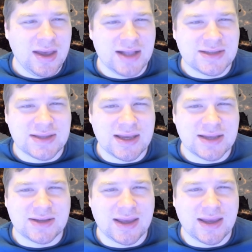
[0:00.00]
It's
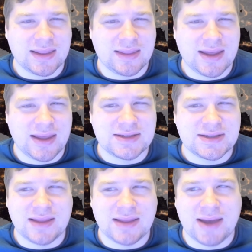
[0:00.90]
things like
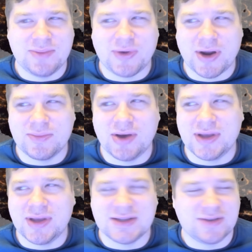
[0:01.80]
this that bring
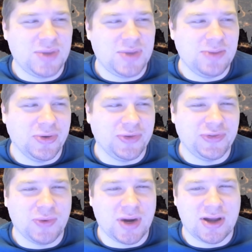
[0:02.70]
millions of people
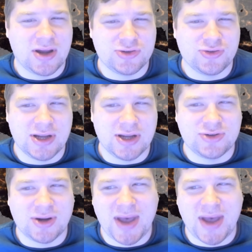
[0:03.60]
to our country,
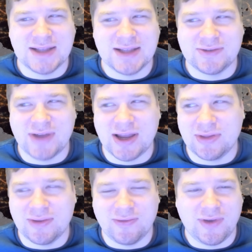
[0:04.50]
Trump adds later
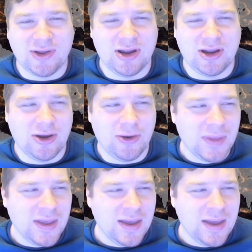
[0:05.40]
in the video.